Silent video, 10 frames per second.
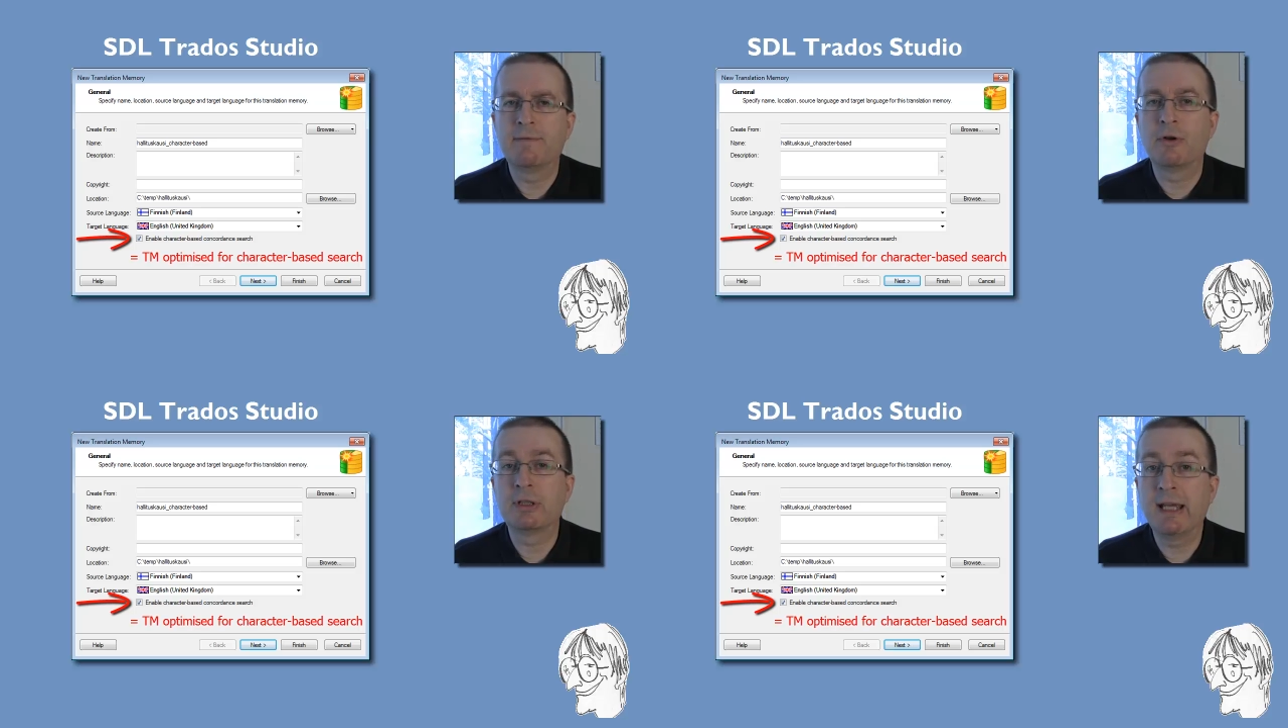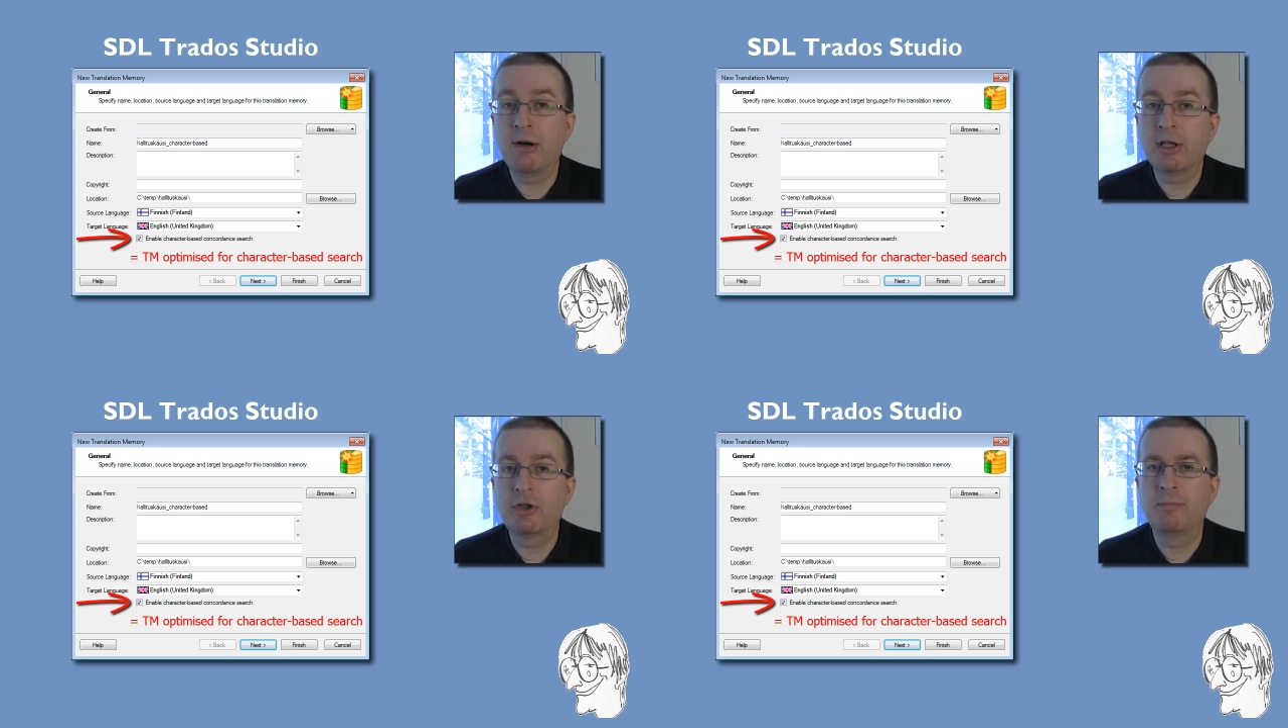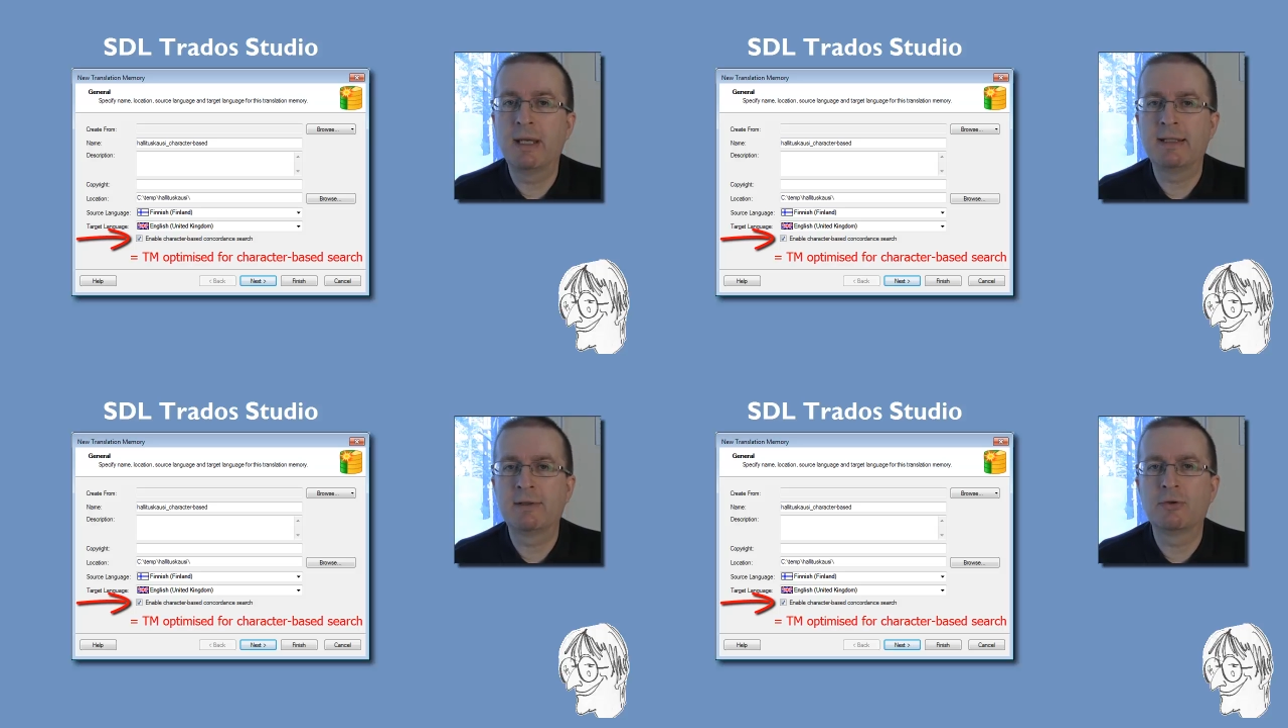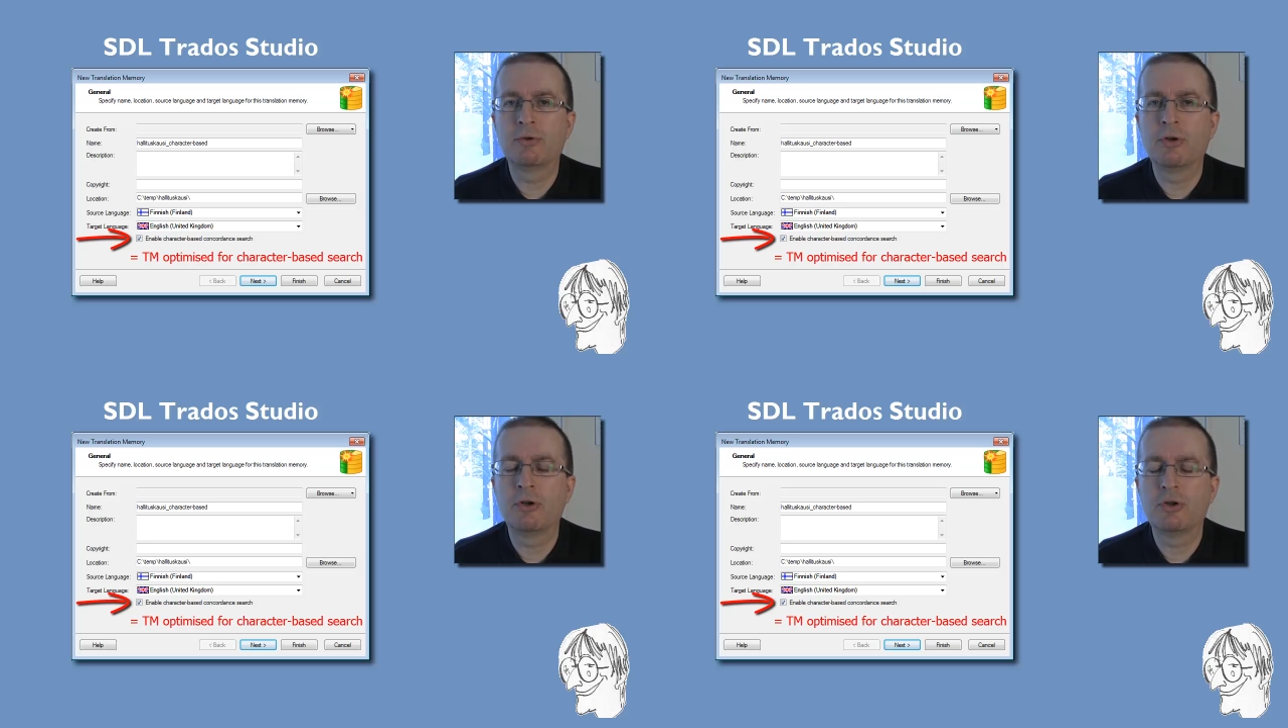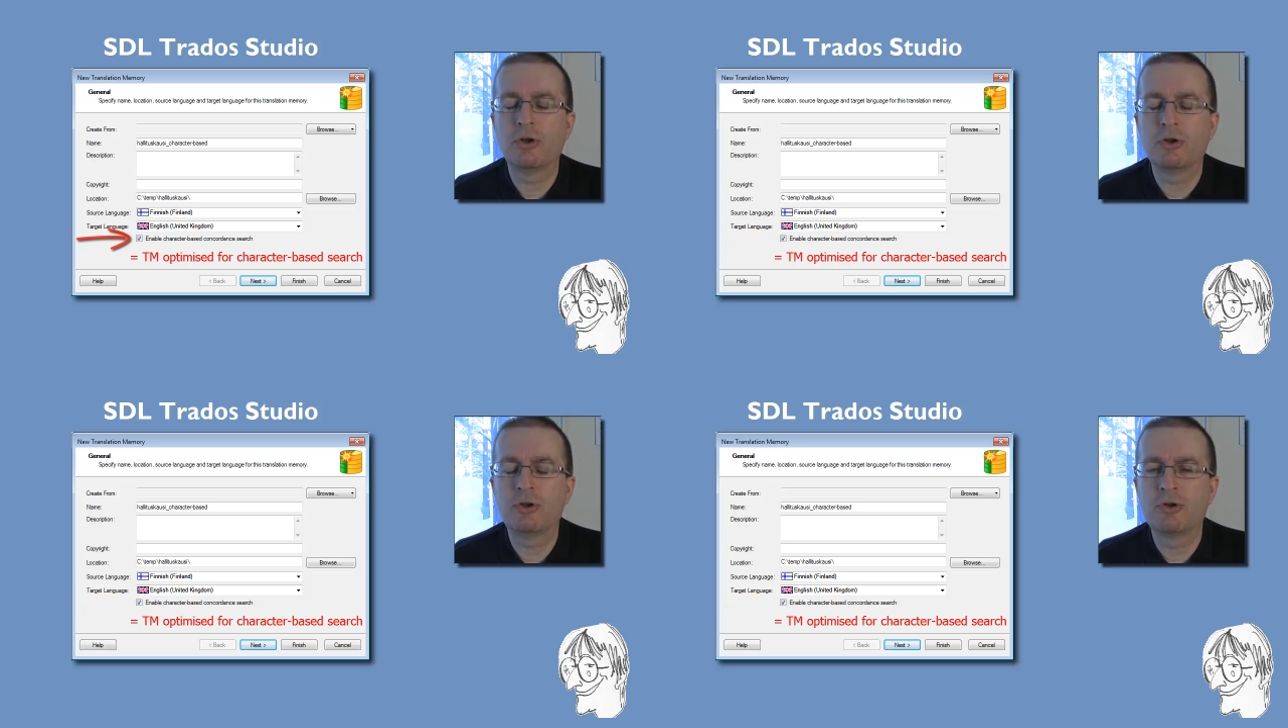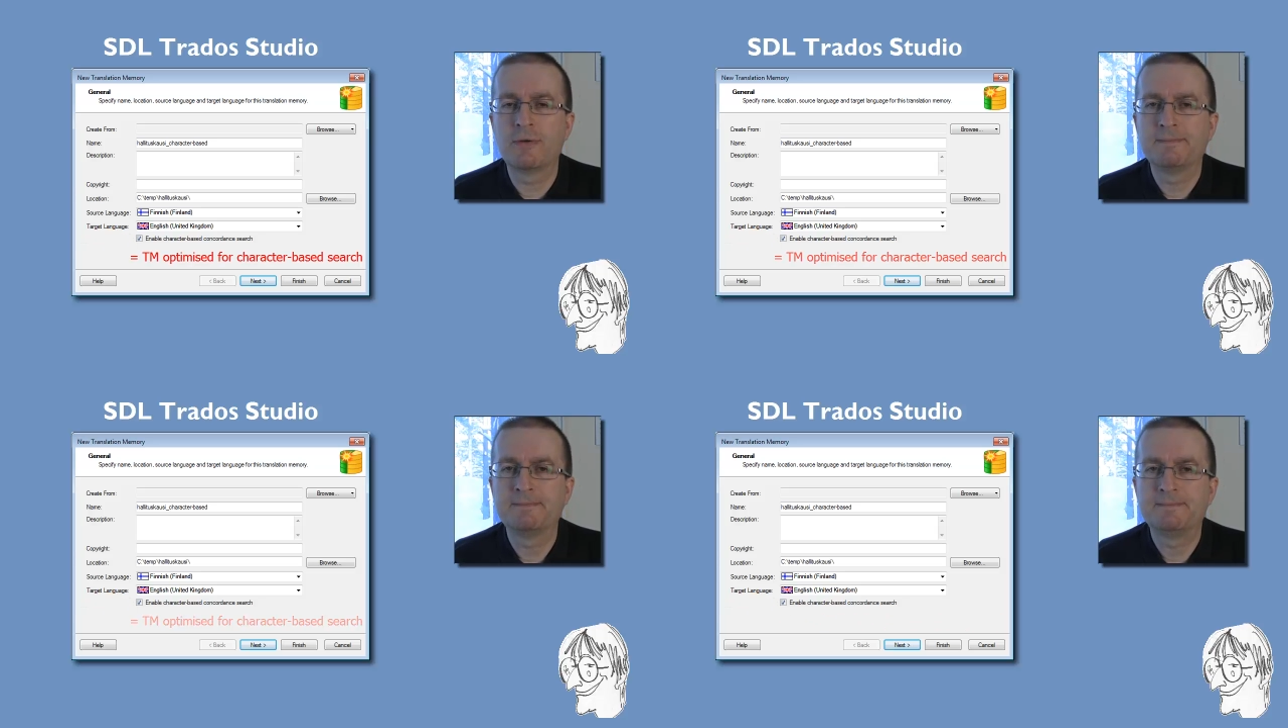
for character-based concordance search.